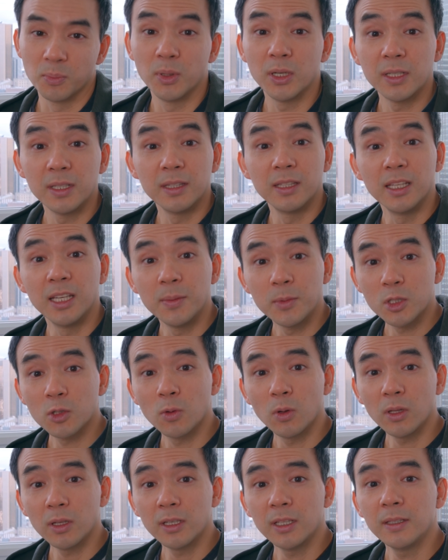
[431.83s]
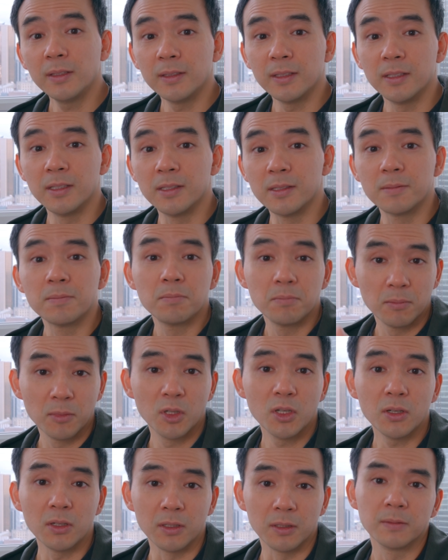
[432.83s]
but the image quality is
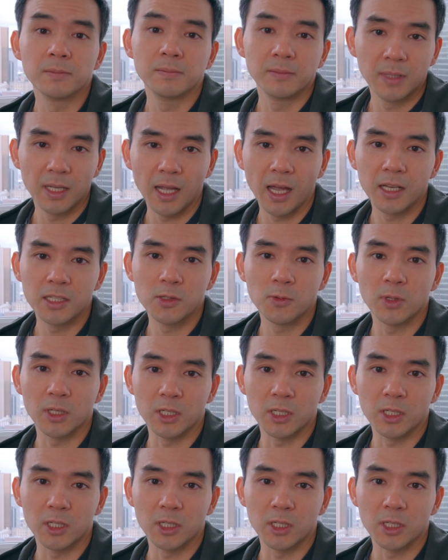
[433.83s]
good, as you